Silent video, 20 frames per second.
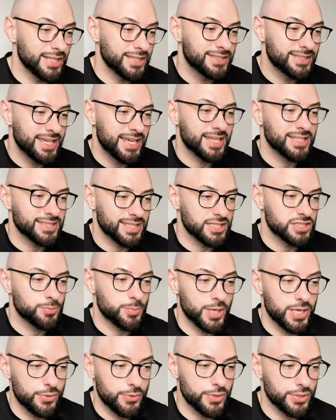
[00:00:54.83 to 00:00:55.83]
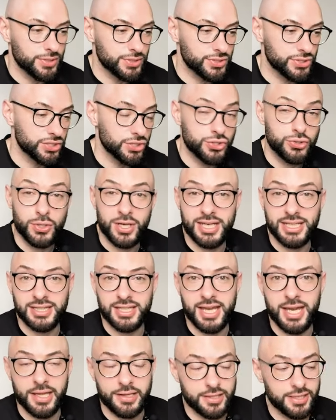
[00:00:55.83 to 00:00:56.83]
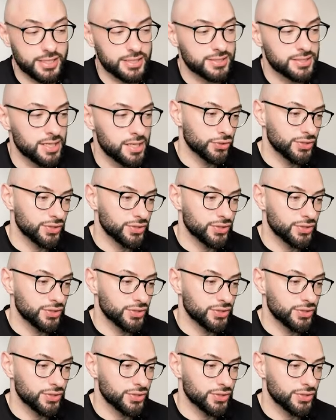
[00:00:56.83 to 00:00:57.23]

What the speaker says: it takes experience to trade like this.